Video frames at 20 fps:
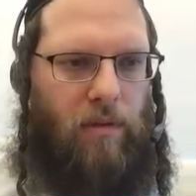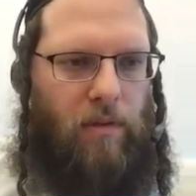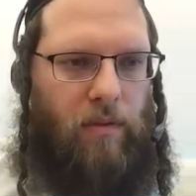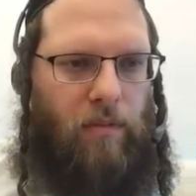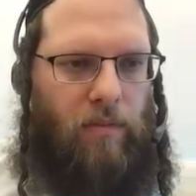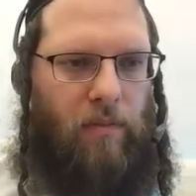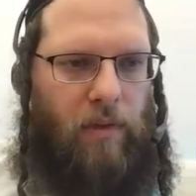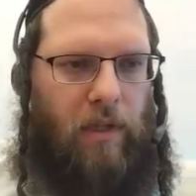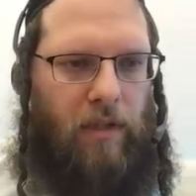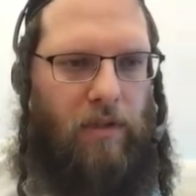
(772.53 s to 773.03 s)

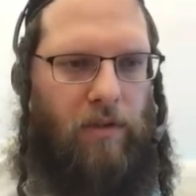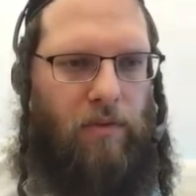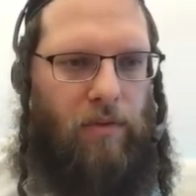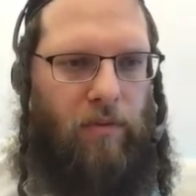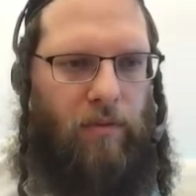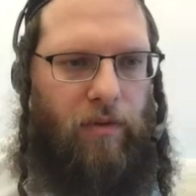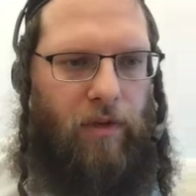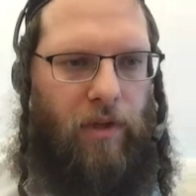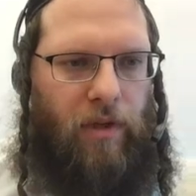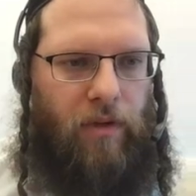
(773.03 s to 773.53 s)
That's
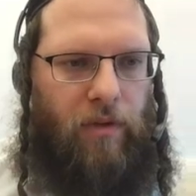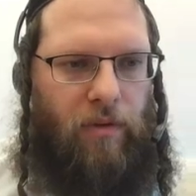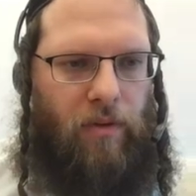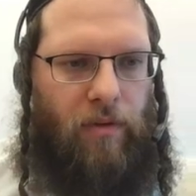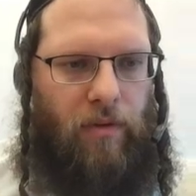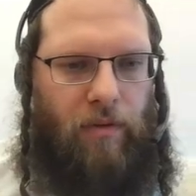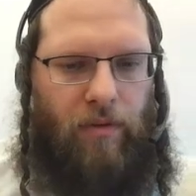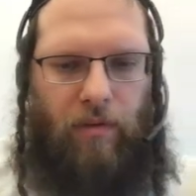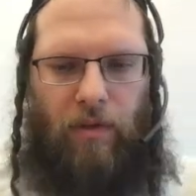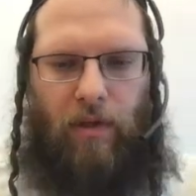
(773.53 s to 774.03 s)
over
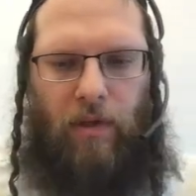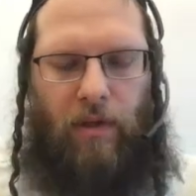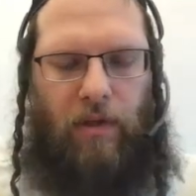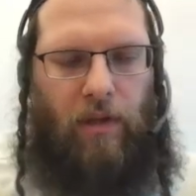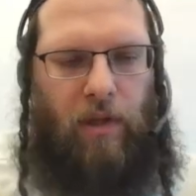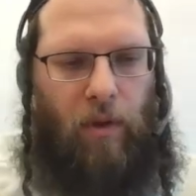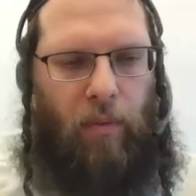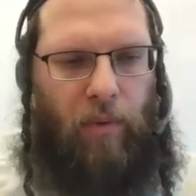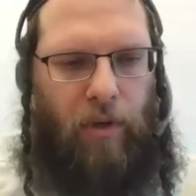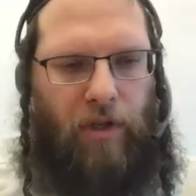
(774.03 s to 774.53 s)
here.
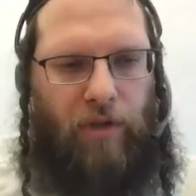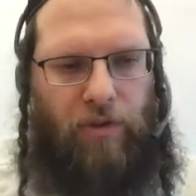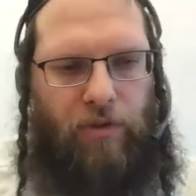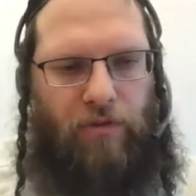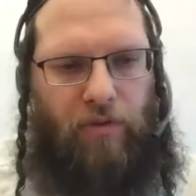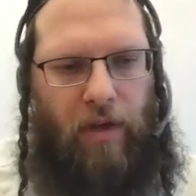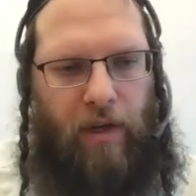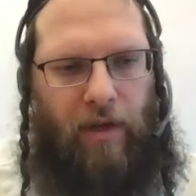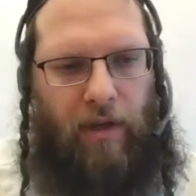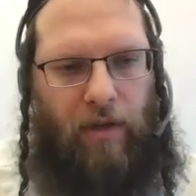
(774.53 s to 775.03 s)
Now we can
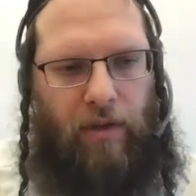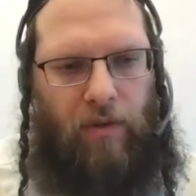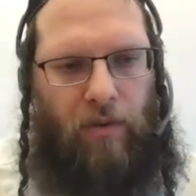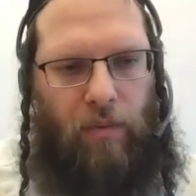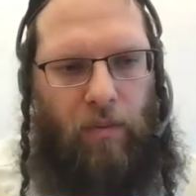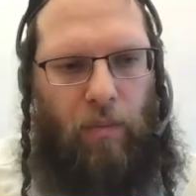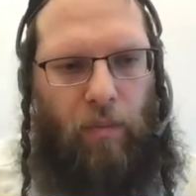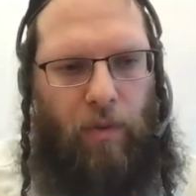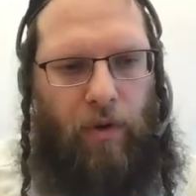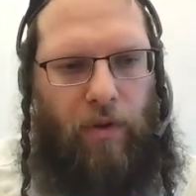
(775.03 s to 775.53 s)
try it
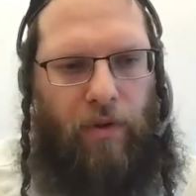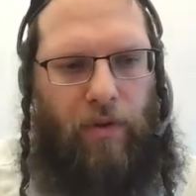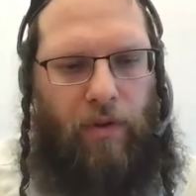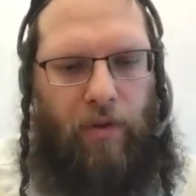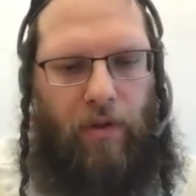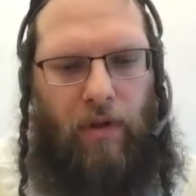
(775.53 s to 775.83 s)
with